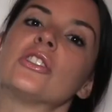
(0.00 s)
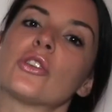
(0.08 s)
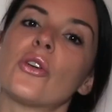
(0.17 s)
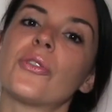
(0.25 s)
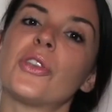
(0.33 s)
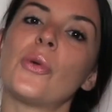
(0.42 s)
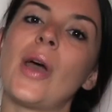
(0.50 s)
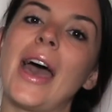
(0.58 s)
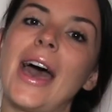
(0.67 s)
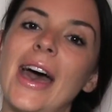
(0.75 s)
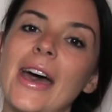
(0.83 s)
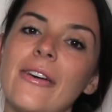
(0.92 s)
So if you
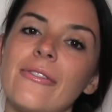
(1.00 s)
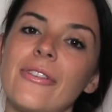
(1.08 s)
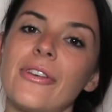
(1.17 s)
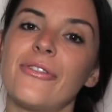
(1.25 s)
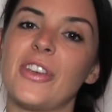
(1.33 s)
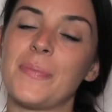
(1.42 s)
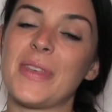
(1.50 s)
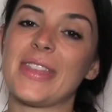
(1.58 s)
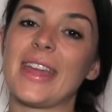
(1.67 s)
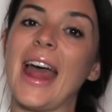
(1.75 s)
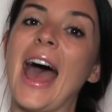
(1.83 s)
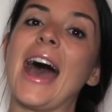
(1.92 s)
have a Fitbit
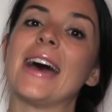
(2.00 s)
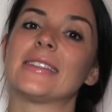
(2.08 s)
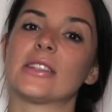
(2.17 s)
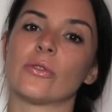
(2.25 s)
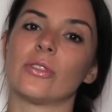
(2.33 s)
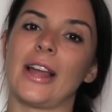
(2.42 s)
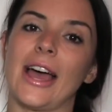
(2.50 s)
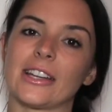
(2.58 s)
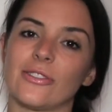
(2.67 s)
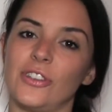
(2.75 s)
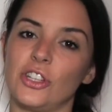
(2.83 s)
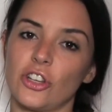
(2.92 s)
that has the
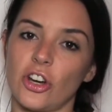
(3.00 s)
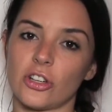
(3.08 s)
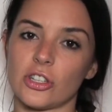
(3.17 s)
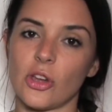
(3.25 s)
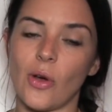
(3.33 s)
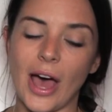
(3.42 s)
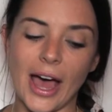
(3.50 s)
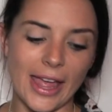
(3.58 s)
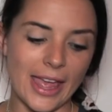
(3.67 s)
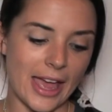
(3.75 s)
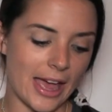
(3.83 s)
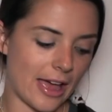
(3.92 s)
Relax feature, so I
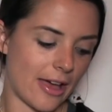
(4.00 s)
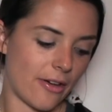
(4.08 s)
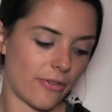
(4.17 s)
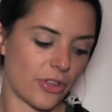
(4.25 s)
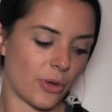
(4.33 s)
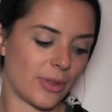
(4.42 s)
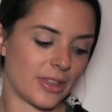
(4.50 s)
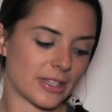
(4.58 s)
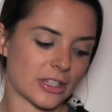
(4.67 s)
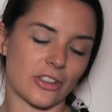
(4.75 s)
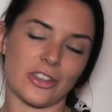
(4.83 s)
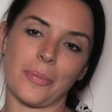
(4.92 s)
have the one
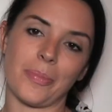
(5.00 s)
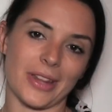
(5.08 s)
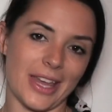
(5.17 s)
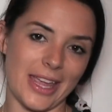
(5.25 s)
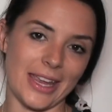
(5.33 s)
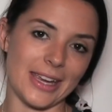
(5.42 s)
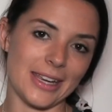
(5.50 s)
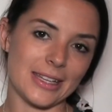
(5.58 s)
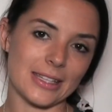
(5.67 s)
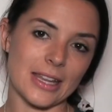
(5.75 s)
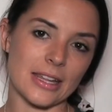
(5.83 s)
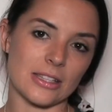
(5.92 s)
that's called the
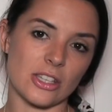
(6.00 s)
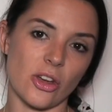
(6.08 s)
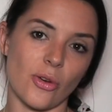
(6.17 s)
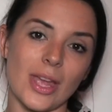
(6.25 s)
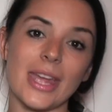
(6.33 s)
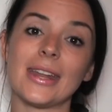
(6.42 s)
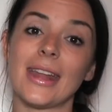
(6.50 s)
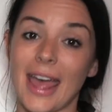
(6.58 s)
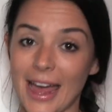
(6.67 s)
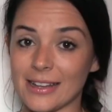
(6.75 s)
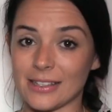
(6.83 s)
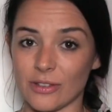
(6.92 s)
Blaze, and so it
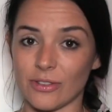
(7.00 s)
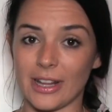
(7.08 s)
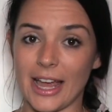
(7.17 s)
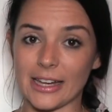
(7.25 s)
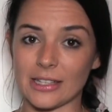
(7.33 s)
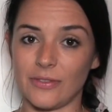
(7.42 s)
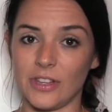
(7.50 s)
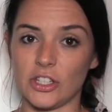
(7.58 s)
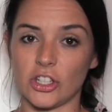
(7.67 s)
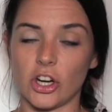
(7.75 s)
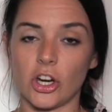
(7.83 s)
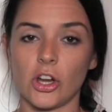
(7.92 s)
has the Relax
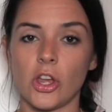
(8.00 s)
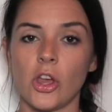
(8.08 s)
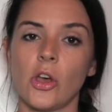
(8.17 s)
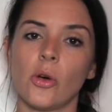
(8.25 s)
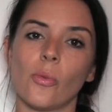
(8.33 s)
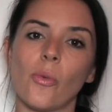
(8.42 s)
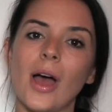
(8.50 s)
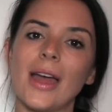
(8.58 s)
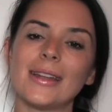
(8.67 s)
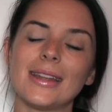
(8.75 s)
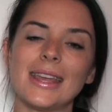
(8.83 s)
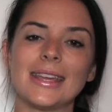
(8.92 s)
feature.
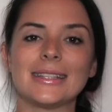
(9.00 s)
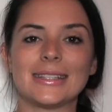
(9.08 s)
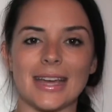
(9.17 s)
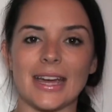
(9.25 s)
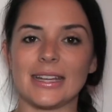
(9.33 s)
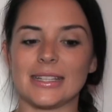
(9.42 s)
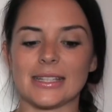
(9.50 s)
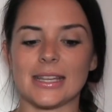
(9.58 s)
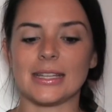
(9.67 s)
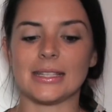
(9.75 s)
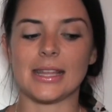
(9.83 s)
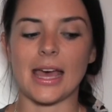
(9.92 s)
What it does
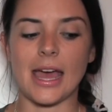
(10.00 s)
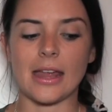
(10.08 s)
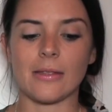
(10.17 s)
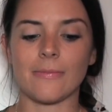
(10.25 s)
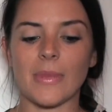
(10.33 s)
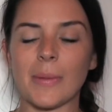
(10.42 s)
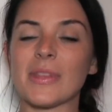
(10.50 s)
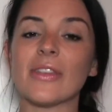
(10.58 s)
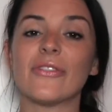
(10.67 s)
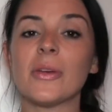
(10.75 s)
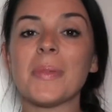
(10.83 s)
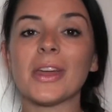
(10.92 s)
is that, the
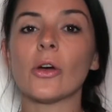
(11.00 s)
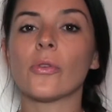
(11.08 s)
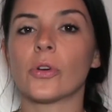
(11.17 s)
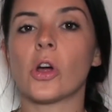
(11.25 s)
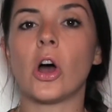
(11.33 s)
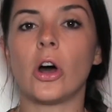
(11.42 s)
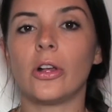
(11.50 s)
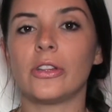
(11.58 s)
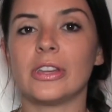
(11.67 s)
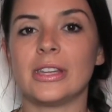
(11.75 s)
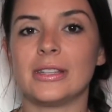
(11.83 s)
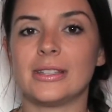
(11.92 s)
Fitbit
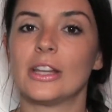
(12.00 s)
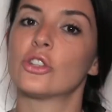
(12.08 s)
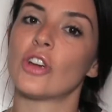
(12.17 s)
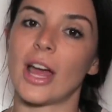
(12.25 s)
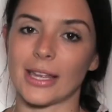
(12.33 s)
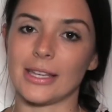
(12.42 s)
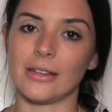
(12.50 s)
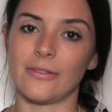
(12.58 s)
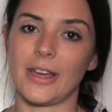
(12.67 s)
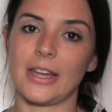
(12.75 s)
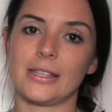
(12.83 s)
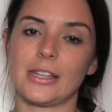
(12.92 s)
overall is a tracking
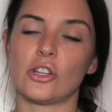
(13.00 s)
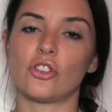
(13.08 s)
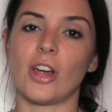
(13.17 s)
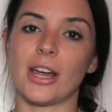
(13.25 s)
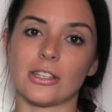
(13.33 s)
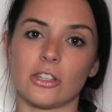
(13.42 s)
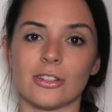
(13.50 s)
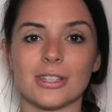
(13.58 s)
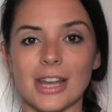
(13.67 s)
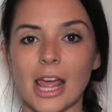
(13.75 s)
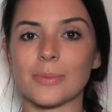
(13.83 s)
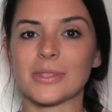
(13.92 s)
device. It tracks your
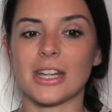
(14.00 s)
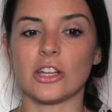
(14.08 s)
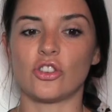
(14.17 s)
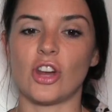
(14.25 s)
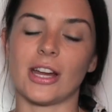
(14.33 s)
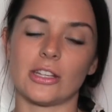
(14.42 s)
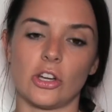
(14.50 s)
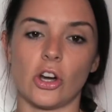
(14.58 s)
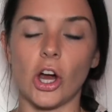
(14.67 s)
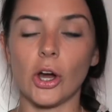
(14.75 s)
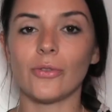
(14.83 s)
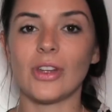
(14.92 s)
steps, it tracks your
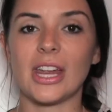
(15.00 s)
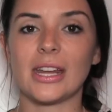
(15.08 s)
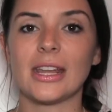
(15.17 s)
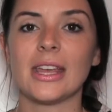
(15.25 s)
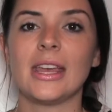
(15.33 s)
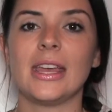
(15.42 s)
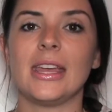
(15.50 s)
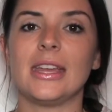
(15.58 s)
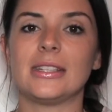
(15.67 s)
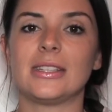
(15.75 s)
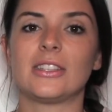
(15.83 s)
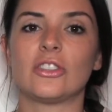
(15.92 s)
heart rate,
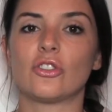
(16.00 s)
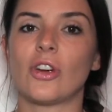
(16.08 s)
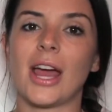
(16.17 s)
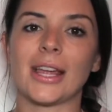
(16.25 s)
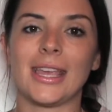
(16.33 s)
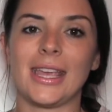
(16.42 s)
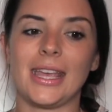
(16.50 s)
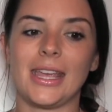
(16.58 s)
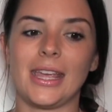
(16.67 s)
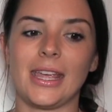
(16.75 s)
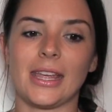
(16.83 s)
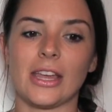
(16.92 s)
it's
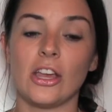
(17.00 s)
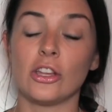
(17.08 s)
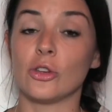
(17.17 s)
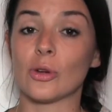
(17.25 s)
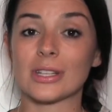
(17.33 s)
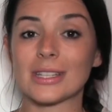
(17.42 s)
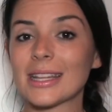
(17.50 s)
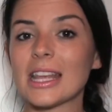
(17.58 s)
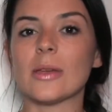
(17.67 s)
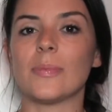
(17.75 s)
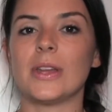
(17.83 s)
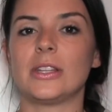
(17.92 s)
tracking your
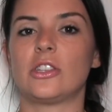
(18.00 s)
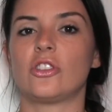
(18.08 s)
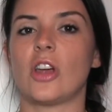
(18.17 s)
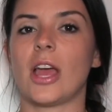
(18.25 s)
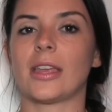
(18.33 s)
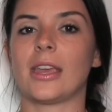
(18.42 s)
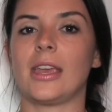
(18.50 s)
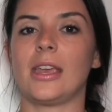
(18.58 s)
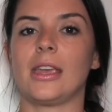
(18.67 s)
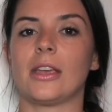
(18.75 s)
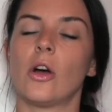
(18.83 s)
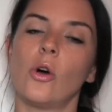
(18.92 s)
sleep, it's
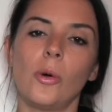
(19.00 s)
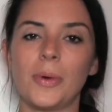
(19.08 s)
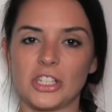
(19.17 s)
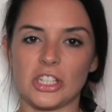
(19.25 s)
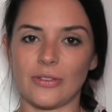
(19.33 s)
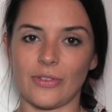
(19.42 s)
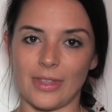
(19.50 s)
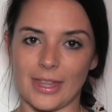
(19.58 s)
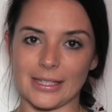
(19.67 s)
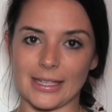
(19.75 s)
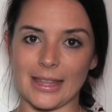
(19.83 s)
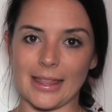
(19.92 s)
tracking a whole bunch of different
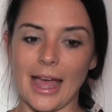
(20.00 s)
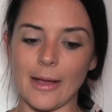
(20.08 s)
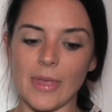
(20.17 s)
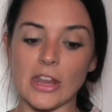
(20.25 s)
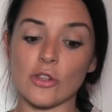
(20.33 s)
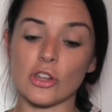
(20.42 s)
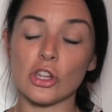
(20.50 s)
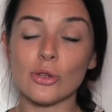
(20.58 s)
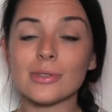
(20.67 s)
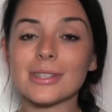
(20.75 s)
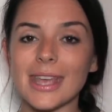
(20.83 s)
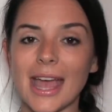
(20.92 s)
things like that. And you can
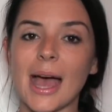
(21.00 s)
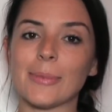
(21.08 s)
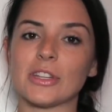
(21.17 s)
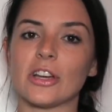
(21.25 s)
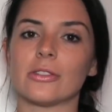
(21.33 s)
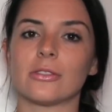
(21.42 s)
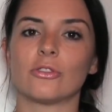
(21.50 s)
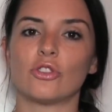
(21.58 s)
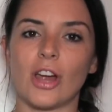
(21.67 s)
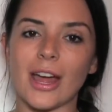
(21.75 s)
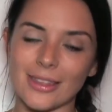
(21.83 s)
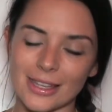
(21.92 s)
use the app to also
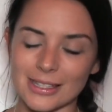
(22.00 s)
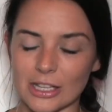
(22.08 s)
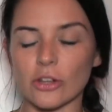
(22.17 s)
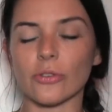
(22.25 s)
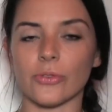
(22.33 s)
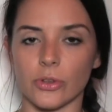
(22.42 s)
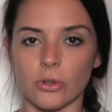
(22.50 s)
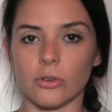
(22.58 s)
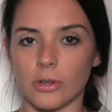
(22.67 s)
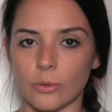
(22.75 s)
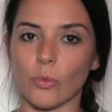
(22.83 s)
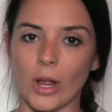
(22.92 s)
track things like your
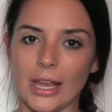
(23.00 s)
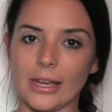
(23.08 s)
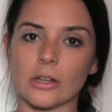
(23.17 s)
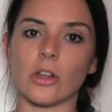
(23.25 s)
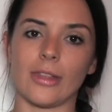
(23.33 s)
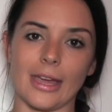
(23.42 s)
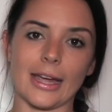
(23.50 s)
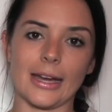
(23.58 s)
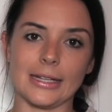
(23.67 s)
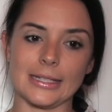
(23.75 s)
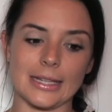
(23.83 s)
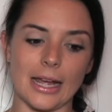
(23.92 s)
food and weight and all that
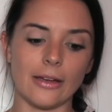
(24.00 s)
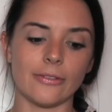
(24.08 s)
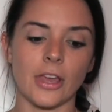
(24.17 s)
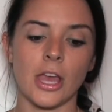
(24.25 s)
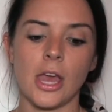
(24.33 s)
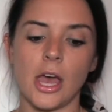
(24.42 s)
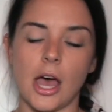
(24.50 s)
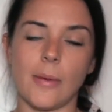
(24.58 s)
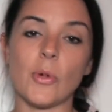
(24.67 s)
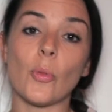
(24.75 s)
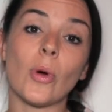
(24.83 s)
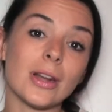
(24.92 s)
kind of stuff.
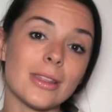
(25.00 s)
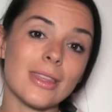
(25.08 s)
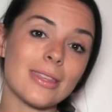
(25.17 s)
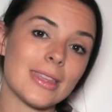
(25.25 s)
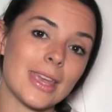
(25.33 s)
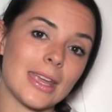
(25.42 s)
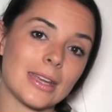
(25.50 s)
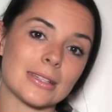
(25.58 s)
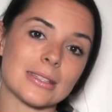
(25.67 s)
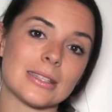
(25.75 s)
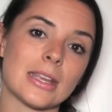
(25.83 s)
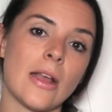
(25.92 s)
But one of the
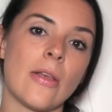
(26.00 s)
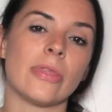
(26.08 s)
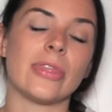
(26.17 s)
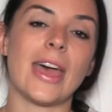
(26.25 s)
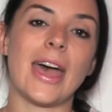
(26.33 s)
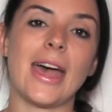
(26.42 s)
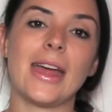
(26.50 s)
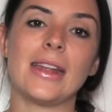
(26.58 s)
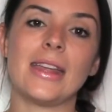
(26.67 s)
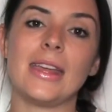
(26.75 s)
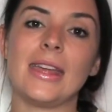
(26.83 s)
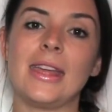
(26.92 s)
things that
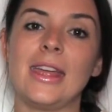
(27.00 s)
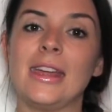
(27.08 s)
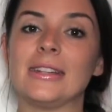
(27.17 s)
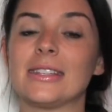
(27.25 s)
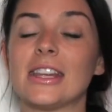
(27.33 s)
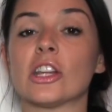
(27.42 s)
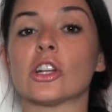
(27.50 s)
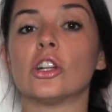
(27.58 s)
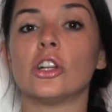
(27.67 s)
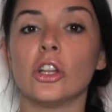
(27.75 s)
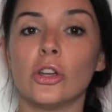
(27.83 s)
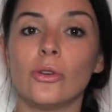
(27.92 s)
it's
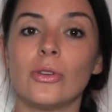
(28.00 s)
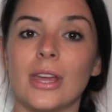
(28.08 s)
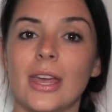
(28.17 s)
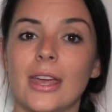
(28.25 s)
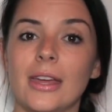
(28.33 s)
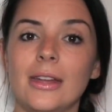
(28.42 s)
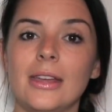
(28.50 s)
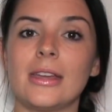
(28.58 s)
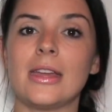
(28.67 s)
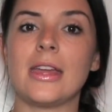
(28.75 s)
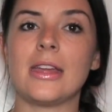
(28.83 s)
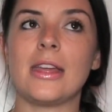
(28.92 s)
included
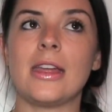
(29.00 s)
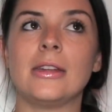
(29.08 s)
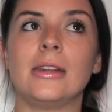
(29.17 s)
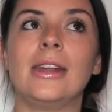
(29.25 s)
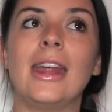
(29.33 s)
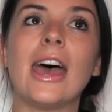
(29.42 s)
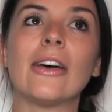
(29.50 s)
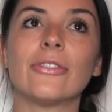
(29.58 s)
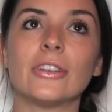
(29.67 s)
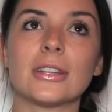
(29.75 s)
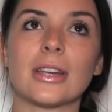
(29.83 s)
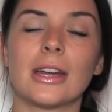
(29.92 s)
in an
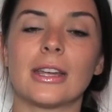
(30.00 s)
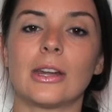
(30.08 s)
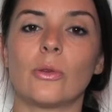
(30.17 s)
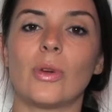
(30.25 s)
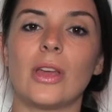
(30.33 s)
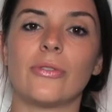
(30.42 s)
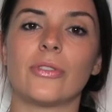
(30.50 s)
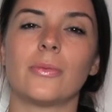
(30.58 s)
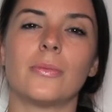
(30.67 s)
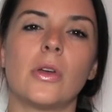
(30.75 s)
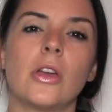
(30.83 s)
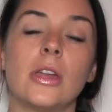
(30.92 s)
effort to kind of get away
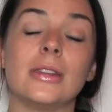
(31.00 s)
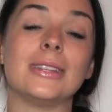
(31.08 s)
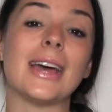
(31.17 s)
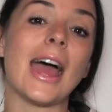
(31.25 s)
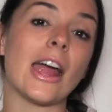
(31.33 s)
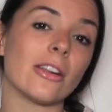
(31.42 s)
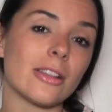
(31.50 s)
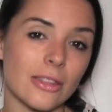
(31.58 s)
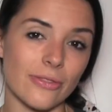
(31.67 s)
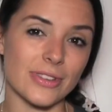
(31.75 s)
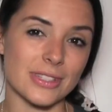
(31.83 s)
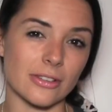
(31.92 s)
from entirely
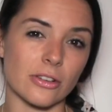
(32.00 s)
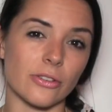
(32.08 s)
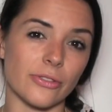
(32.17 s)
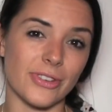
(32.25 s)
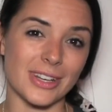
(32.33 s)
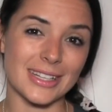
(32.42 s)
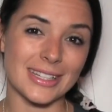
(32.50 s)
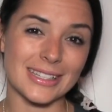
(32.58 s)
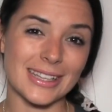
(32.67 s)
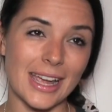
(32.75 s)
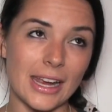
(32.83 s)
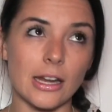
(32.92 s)
the physical fitness
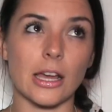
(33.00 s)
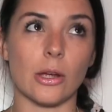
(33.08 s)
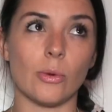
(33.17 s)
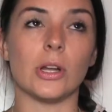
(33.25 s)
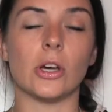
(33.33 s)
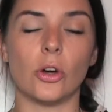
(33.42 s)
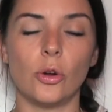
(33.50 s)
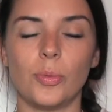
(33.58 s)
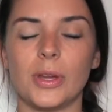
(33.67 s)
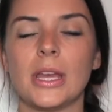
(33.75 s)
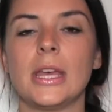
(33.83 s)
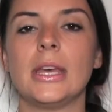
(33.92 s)
side, I would hope,
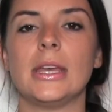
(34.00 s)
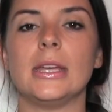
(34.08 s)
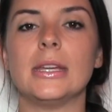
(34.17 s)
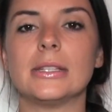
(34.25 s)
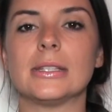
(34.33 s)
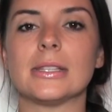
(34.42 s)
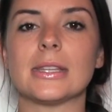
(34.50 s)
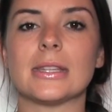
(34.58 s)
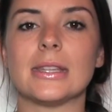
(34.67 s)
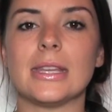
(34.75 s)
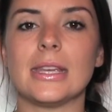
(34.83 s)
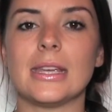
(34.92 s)
is
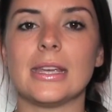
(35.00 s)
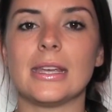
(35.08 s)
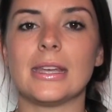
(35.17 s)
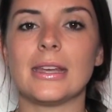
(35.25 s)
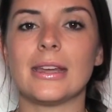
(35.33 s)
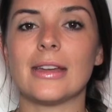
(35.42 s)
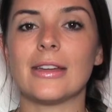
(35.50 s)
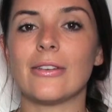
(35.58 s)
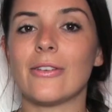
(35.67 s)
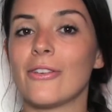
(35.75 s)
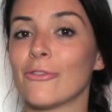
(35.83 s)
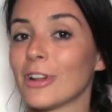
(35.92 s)
the
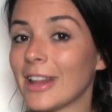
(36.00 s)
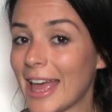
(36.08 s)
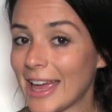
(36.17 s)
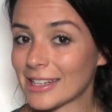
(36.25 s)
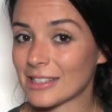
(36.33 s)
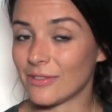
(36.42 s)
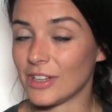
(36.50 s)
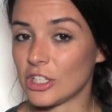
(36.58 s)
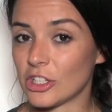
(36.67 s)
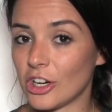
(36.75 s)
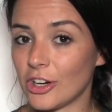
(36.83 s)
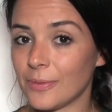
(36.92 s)
Relax
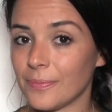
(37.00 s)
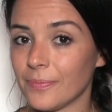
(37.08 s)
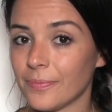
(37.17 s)
feature.